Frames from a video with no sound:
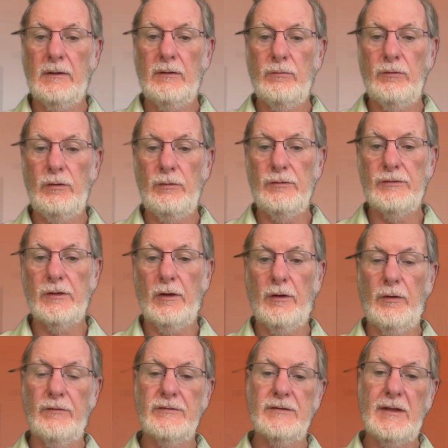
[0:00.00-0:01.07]
We use a lot
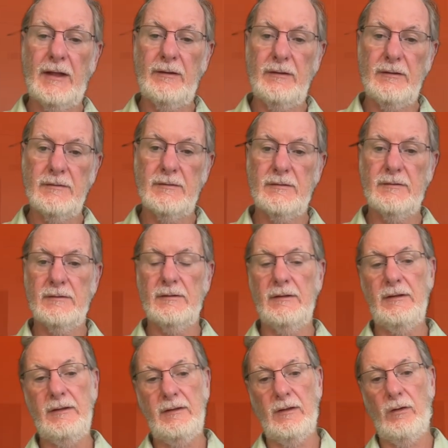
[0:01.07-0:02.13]
of statics
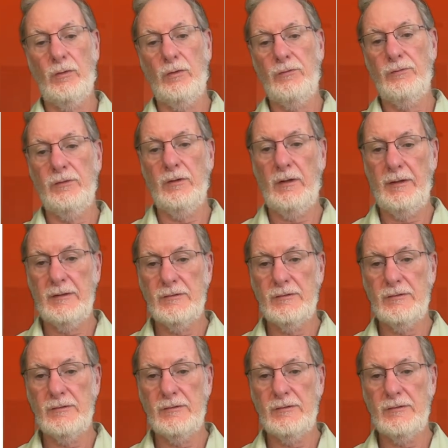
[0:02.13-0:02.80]
in orthodontics,